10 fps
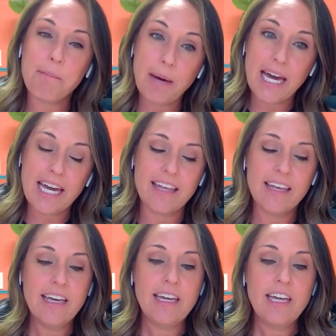But
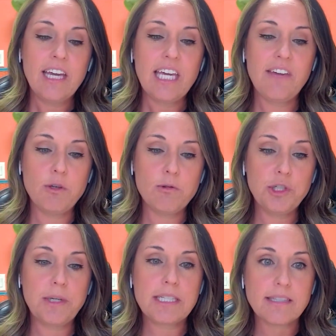if you
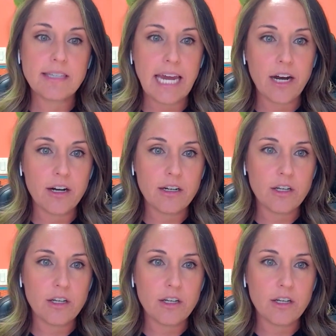do it scared,